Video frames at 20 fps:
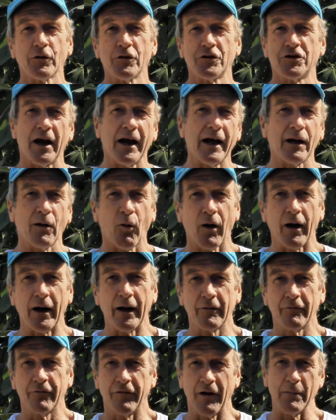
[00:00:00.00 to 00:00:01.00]
January
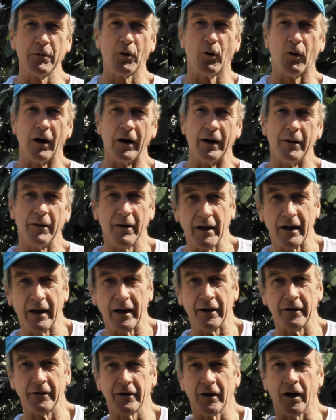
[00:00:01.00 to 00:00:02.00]
and February,
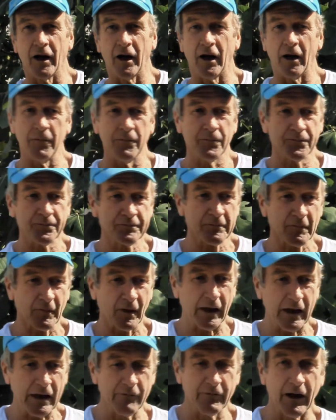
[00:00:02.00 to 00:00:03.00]
and
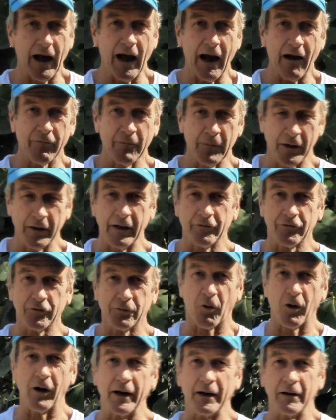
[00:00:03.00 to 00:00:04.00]
even have them the next
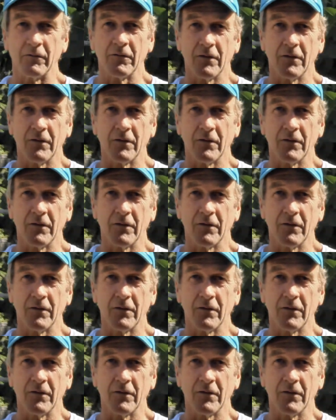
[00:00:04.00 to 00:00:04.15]
spring.